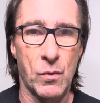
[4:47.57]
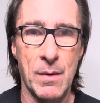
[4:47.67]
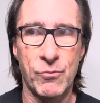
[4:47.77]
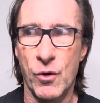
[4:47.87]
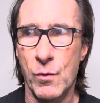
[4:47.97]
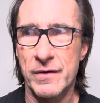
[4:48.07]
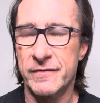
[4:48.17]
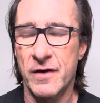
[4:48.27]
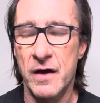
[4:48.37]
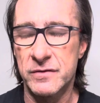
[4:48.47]

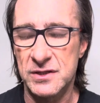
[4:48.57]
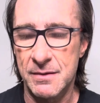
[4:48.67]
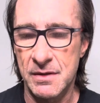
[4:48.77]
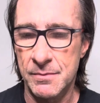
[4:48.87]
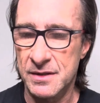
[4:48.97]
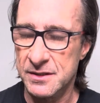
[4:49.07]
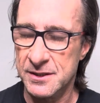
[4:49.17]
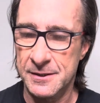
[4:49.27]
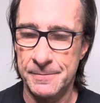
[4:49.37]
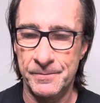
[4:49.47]
1.15 or something, but
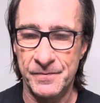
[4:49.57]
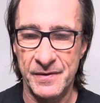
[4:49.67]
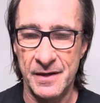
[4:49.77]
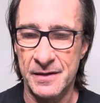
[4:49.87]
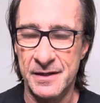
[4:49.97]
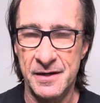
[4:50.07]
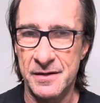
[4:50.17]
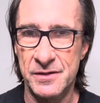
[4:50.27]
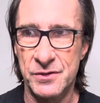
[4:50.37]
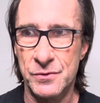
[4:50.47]
um, yeah, get it
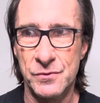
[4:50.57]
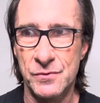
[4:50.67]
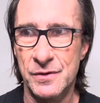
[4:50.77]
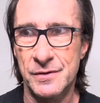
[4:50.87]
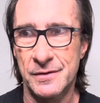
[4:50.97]
into